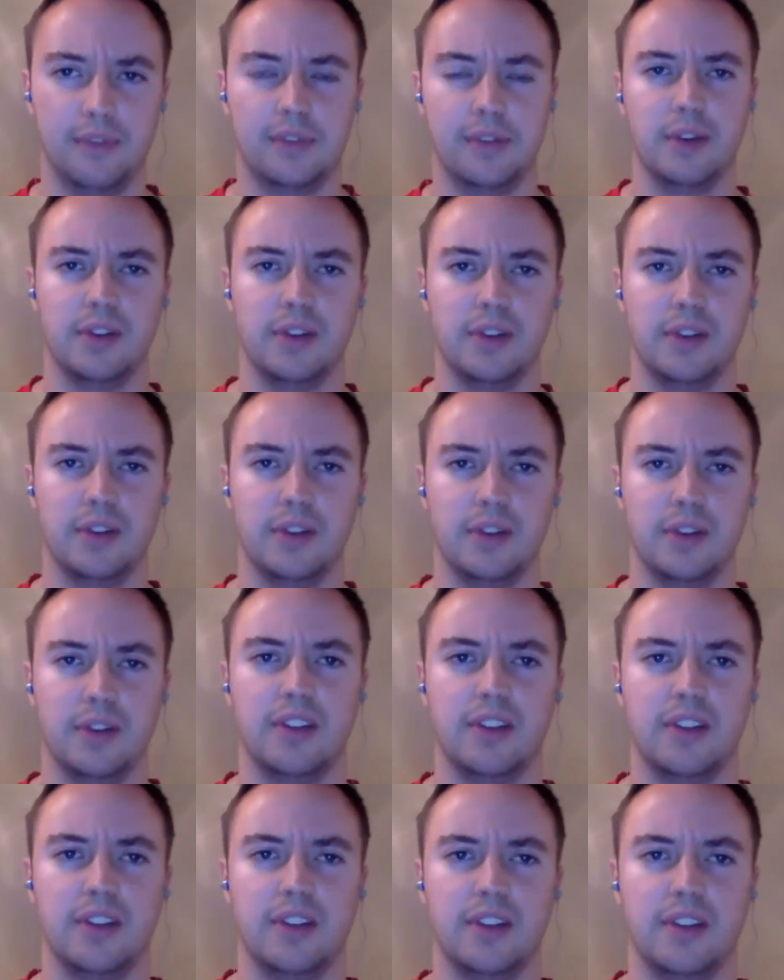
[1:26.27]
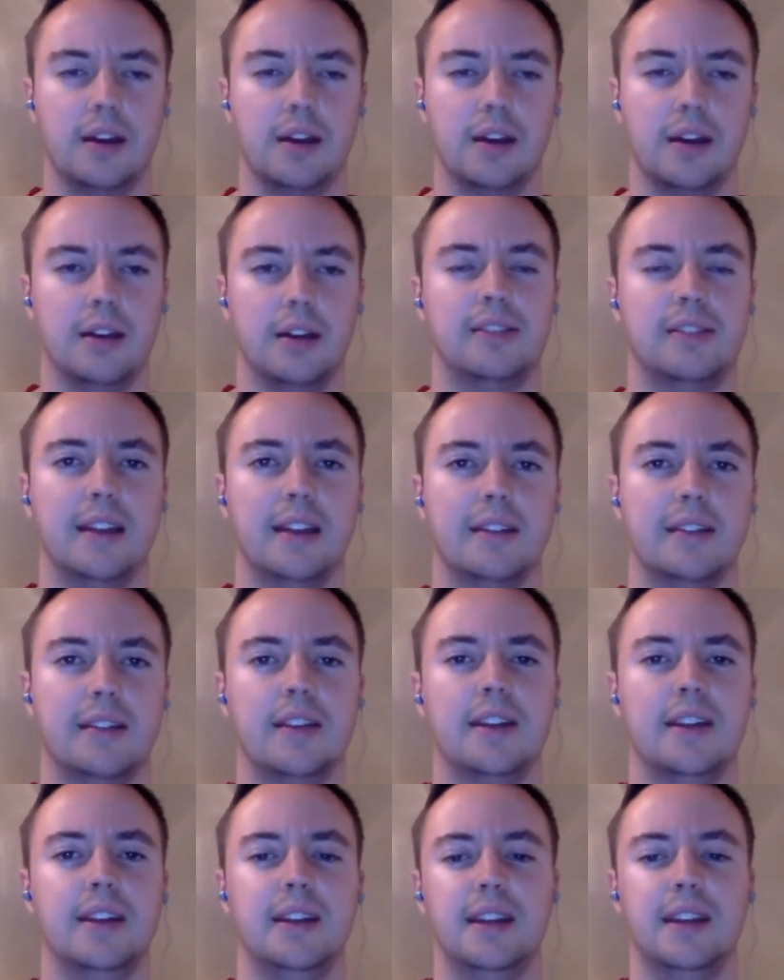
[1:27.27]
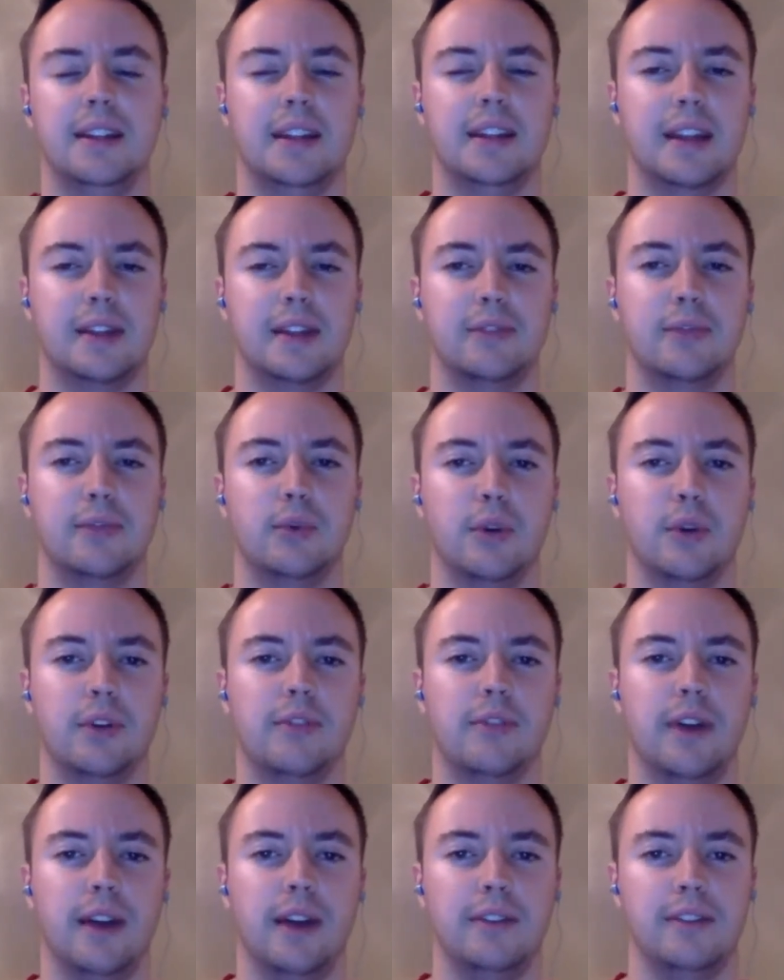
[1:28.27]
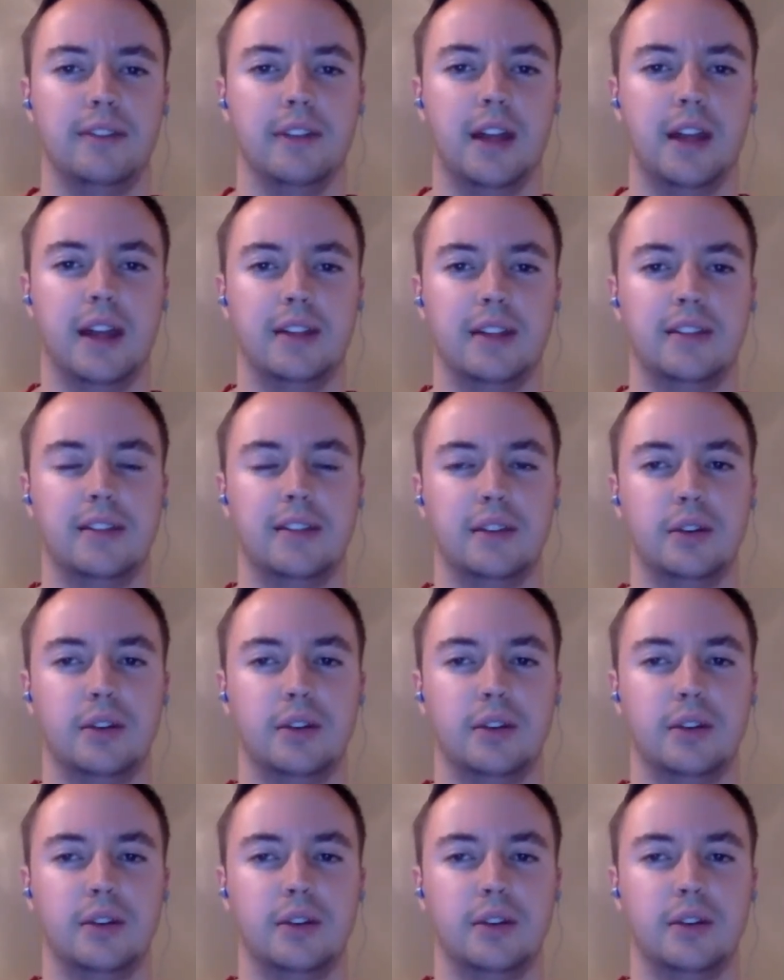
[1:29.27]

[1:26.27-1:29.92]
their top sides in the next 4 or 5 slots.